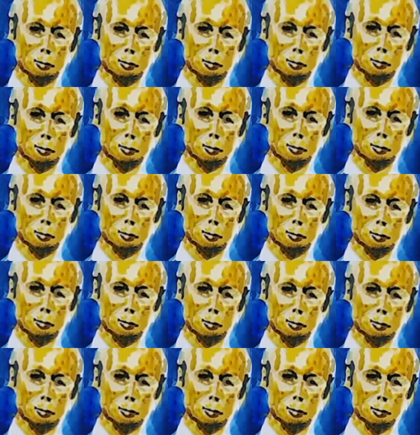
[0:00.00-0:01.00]

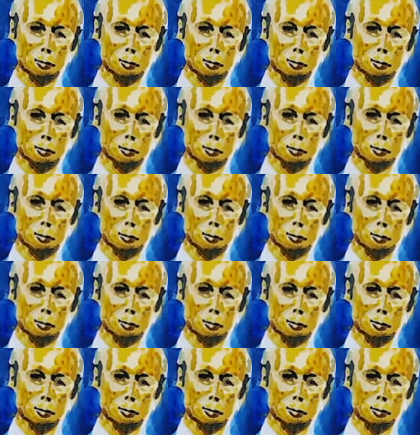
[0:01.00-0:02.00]

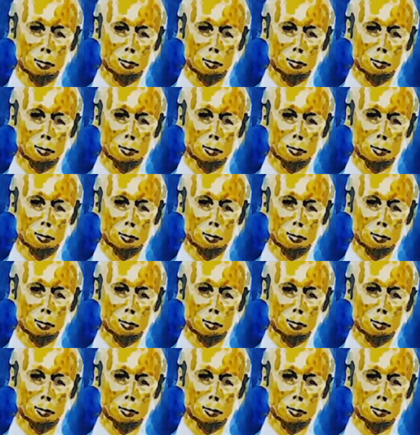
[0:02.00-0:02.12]
No words are spoken by the person on screen.